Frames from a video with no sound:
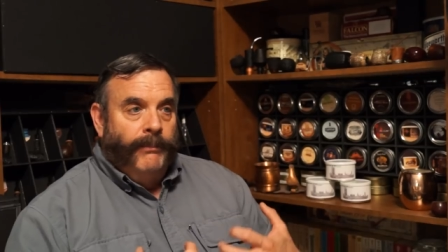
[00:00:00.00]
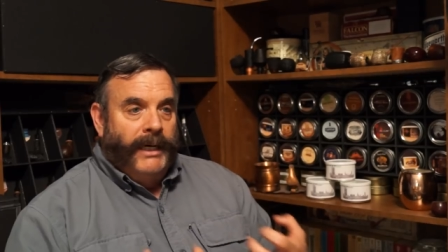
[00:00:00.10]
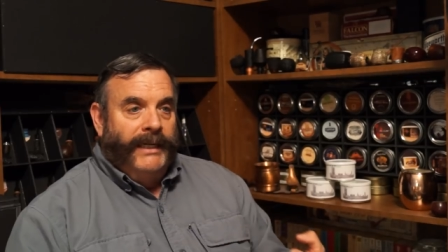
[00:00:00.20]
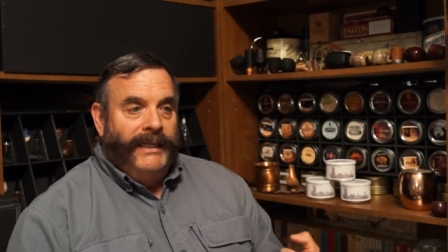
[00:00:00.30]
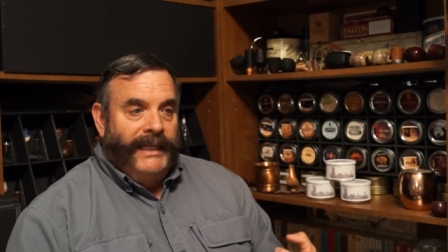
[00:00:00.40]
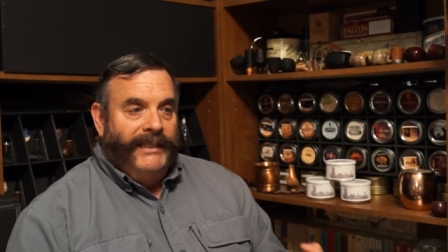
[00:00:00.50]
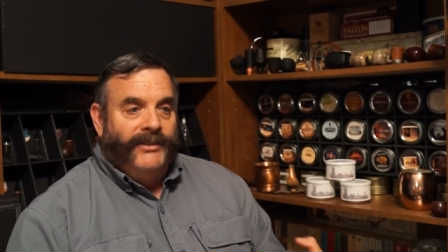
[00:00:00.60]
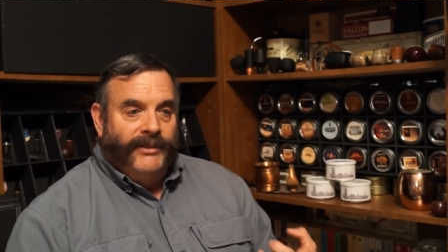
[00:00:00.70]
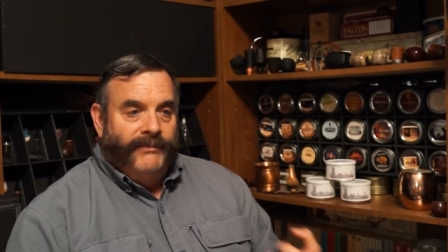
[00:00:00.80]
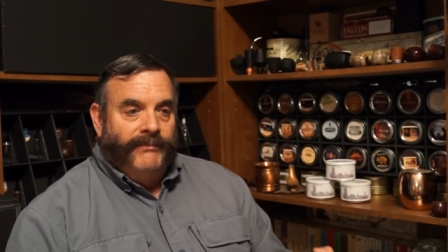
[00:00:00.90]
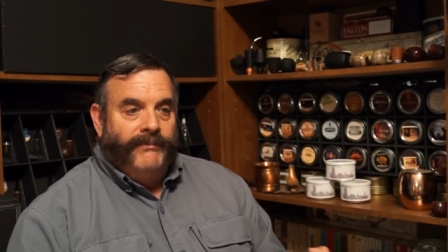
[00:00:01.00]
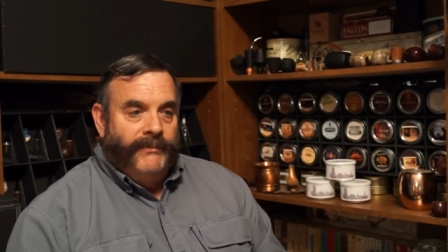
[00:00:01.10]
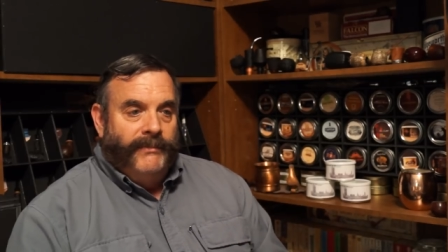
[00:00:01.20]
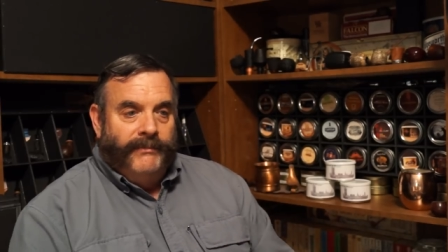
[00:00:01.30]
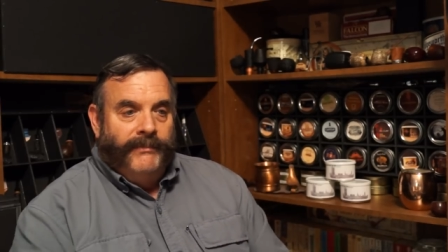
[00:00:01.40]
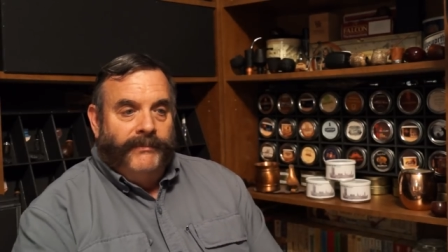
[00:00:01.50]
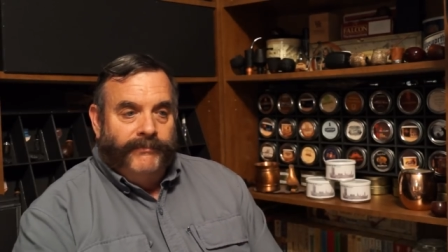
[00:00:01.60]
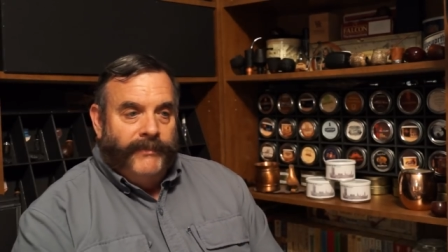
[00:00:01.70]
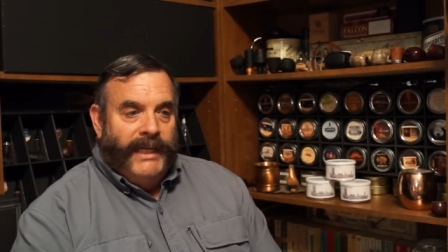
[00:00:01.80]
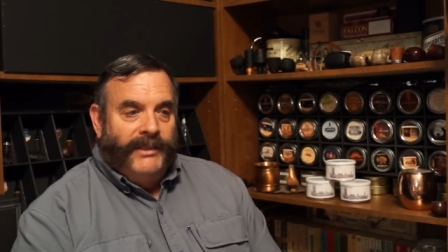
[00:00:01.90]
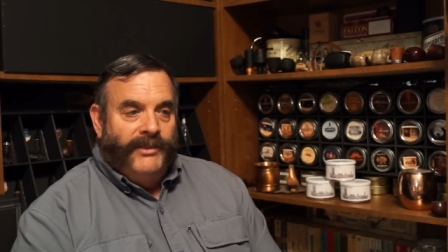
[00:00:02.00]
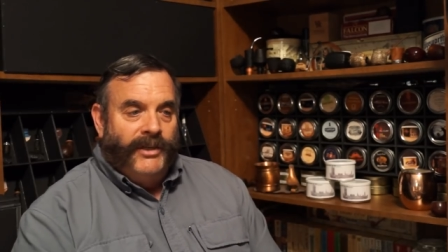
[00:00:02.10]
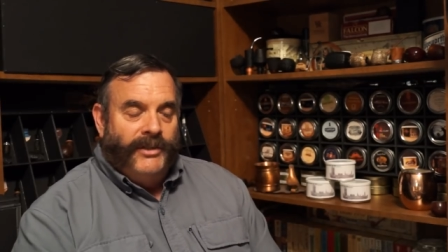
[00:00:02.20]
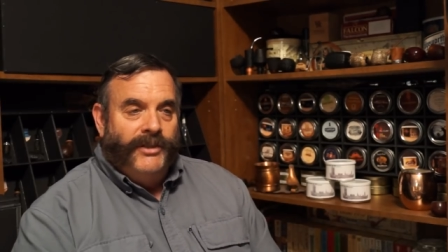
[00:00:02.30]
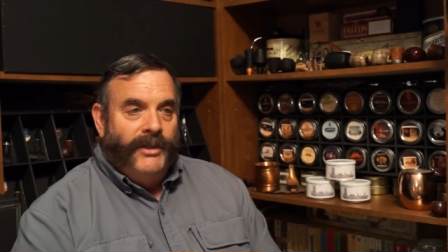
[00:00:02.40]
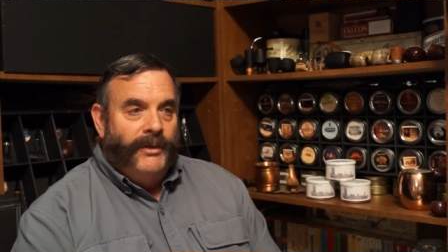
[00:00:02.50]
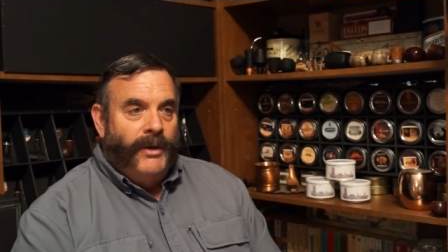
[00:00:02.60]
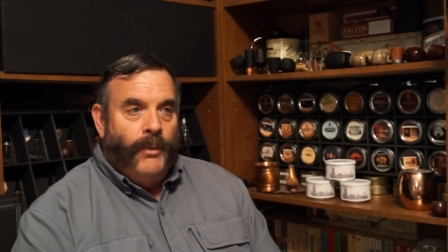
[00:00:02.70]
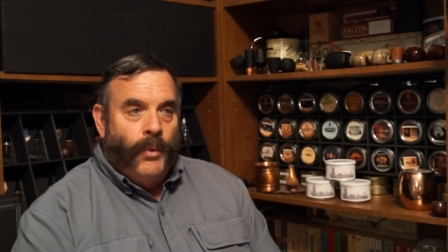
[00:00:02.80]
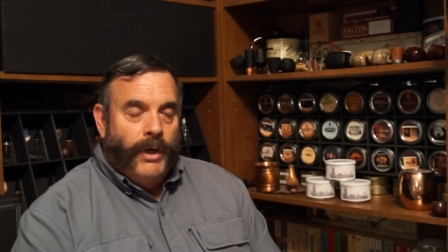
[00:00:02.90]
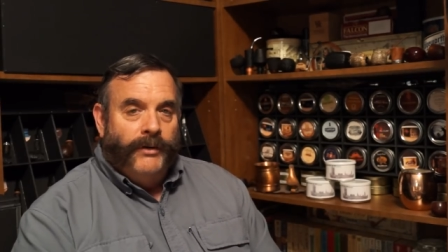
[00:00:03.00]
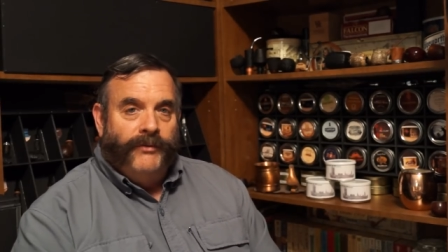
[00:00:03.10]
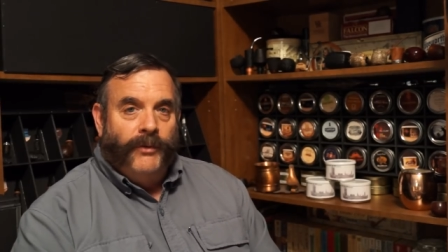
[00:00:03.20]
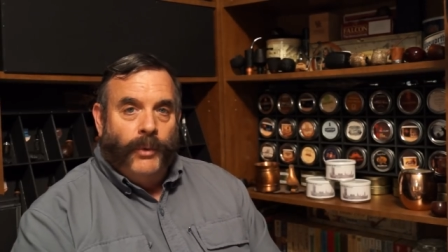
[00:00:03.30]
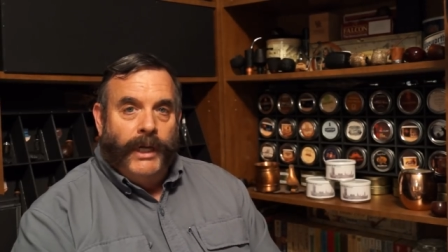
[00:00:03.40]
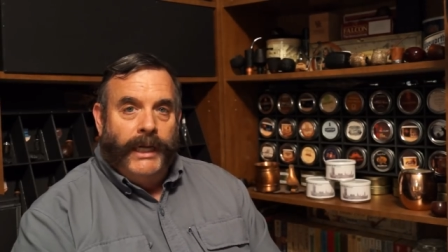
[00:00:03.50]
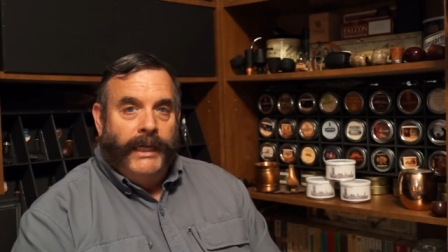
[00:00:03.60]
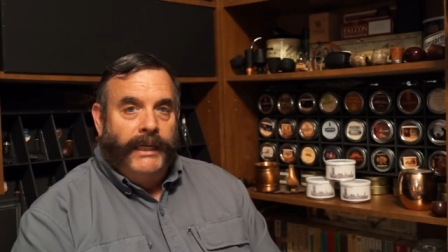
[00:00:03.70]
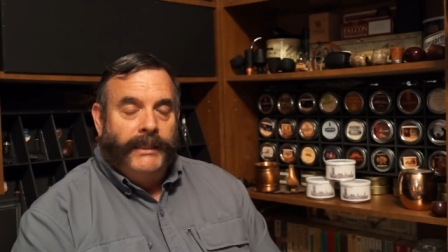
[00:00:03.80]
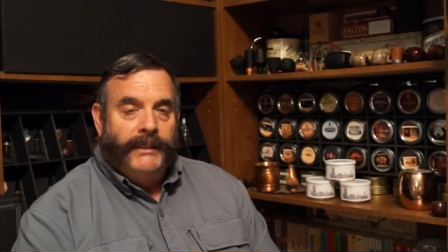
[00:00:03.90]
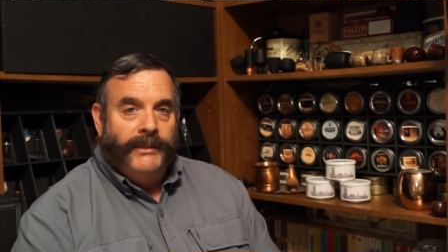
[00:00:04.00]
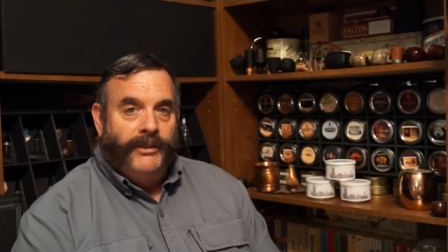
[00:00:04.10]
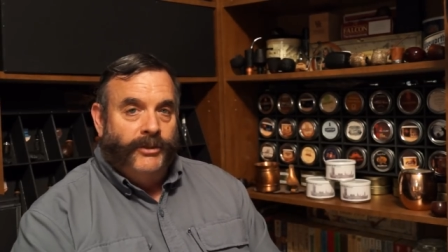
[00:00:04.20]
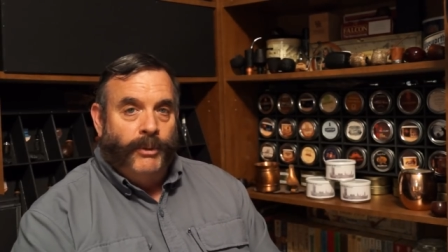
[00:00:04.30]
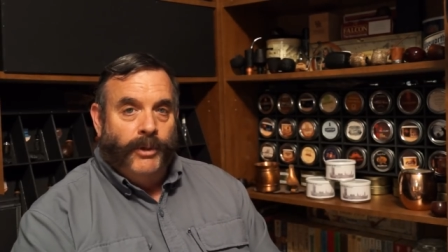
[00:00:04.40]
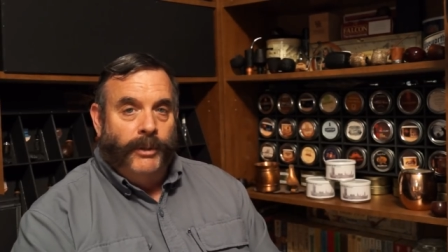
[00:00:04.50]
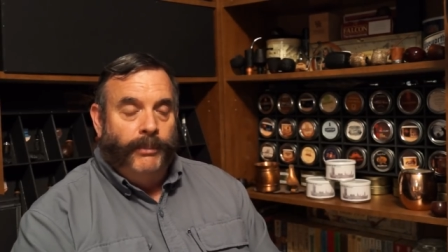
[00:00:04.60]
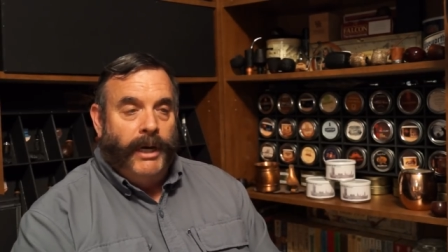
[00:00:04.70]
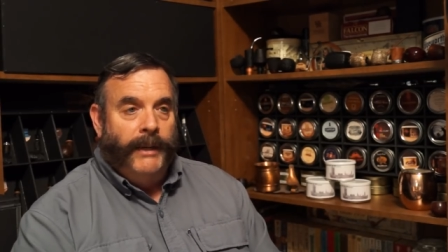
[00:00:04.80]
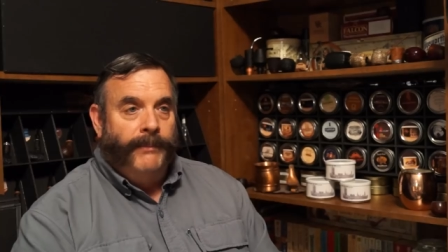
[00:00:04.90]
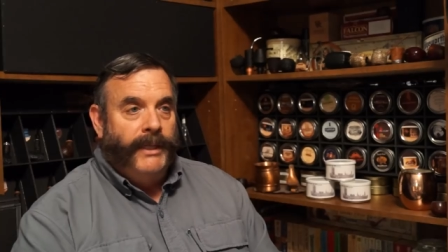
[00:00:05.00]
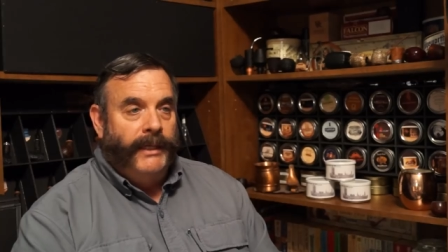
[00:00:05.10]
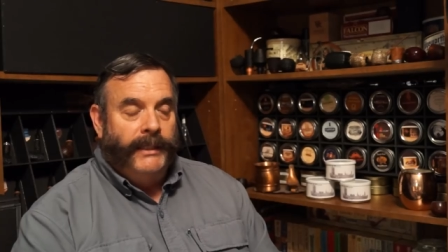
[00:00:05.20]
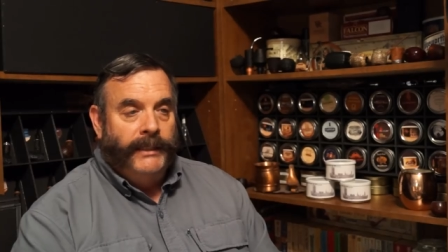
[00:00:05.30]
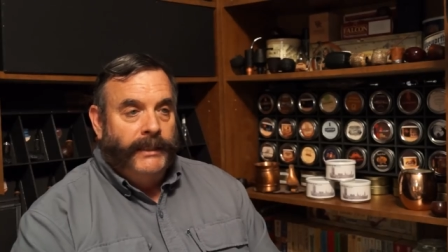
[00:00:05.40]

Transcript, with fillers: but it's it's such a, a wonderful way to smoke your pipe that,